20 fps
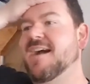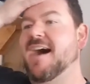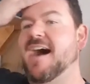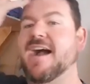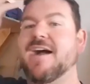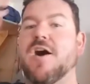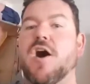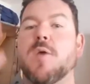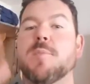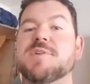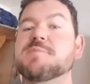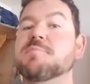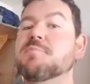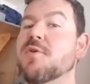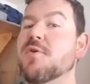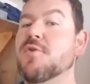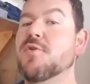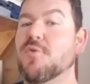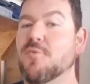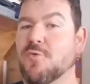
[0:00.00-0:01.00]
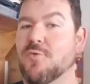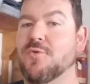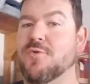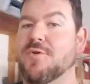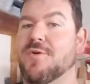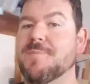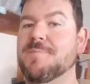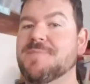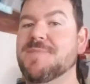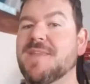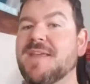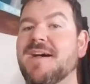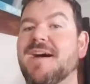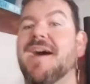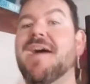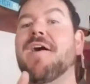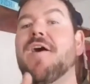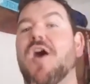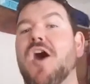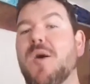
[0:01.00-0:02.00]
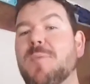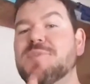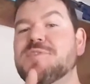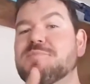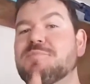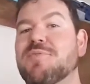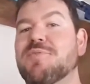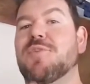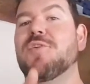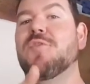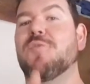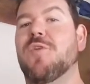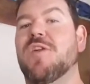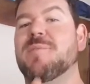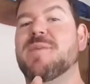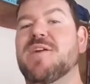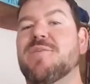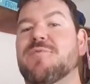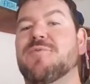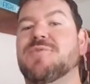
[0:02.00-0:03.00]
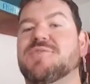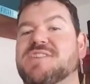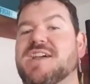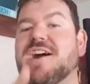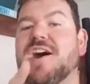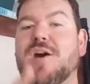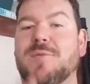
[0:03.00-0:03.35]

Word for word: i almost broke a rule I almost broke one of my rules. I